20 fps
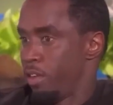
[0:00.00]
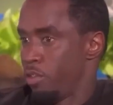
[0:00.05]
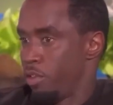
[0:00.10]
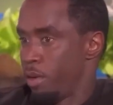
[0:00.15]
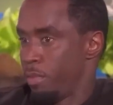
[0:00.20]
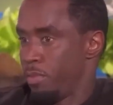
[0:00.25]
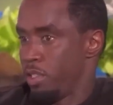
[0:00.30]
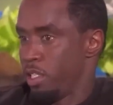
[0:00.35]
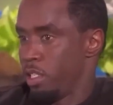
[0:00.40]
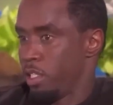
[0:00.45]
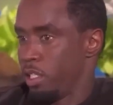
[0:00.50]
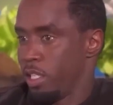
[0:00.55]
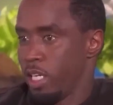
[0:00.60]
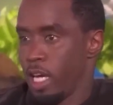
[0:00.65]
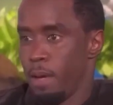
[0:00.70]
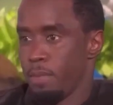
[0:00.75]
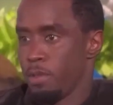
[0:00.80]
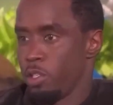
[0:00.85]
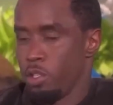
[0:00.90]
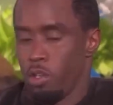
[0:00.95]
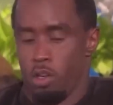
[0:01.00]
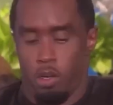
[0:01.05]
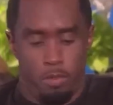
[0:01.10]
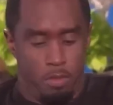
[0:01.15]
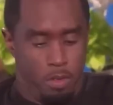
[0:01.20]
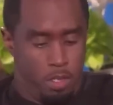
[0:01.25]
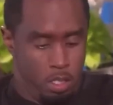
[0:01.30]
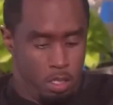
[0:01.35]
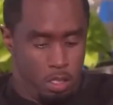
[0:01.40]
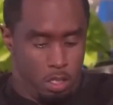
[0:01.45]
Imagine going from living
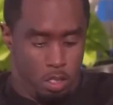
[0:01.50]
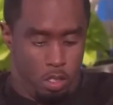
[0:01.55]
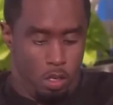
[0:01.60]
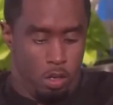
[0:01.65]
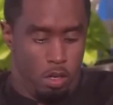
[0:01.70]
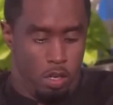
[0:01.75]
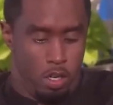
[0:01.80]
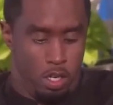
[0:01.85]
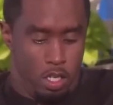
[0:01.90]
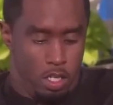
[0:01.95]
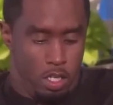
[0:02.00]
in a forty-eight